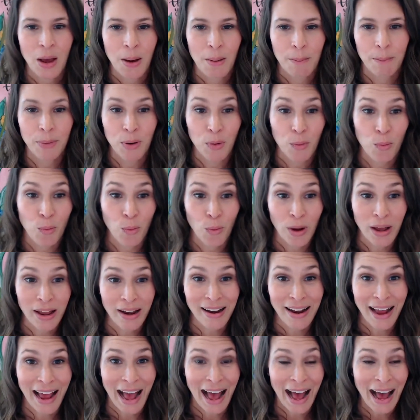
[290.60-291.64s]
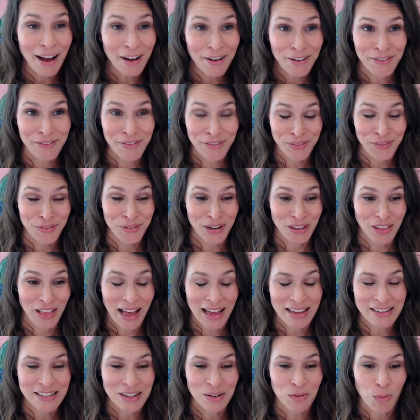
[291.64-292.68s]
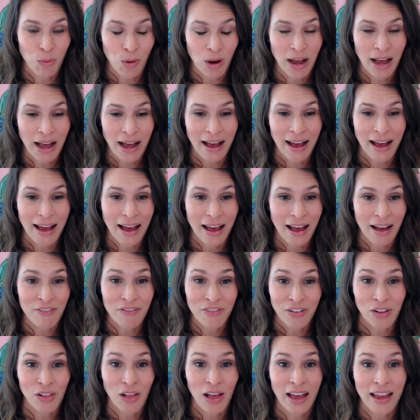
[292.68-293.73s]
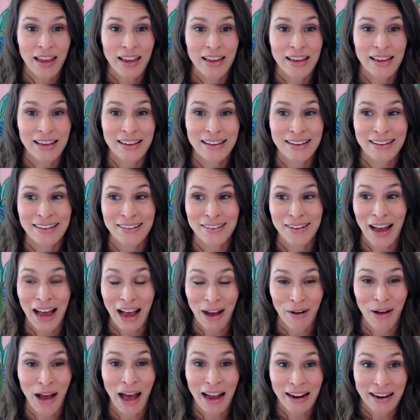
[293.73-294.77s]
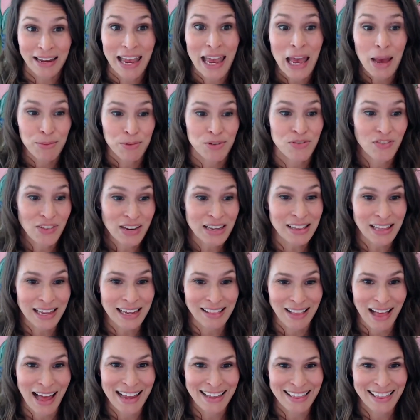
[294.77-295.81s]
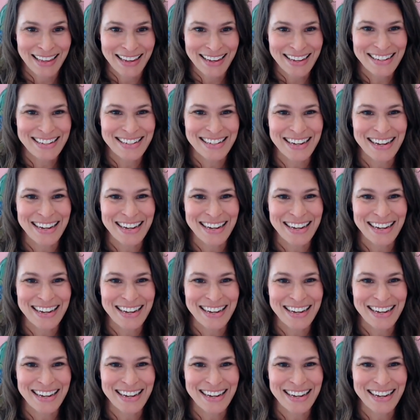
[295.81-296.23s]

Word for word: But what I've realized and why I feel like I, I kept feeling like this